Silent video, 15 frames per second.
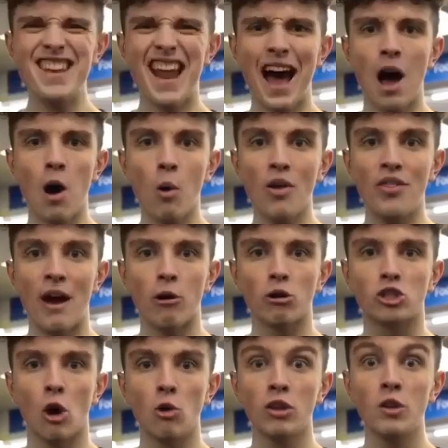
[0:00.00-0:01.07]
And now
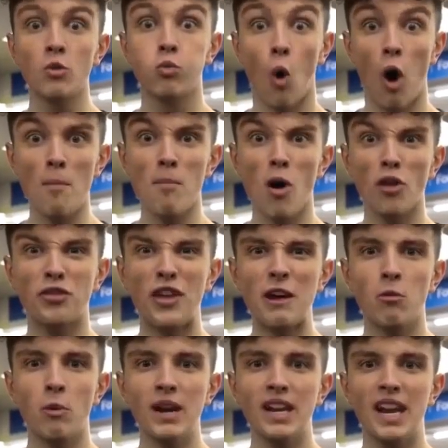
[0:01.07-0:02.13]
there is only one more
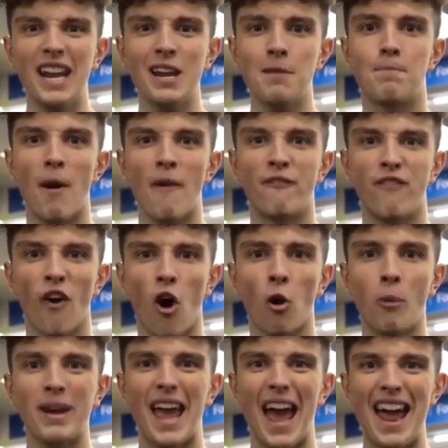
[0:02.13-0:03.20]
thing we need
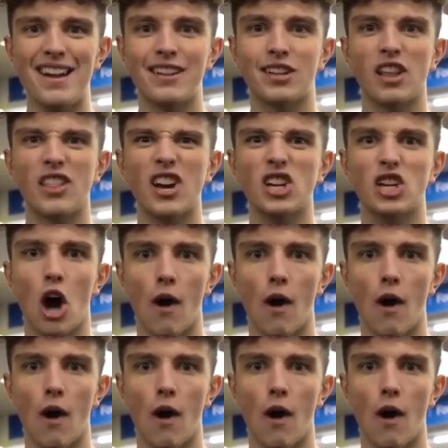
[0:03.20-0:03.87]
before we enter the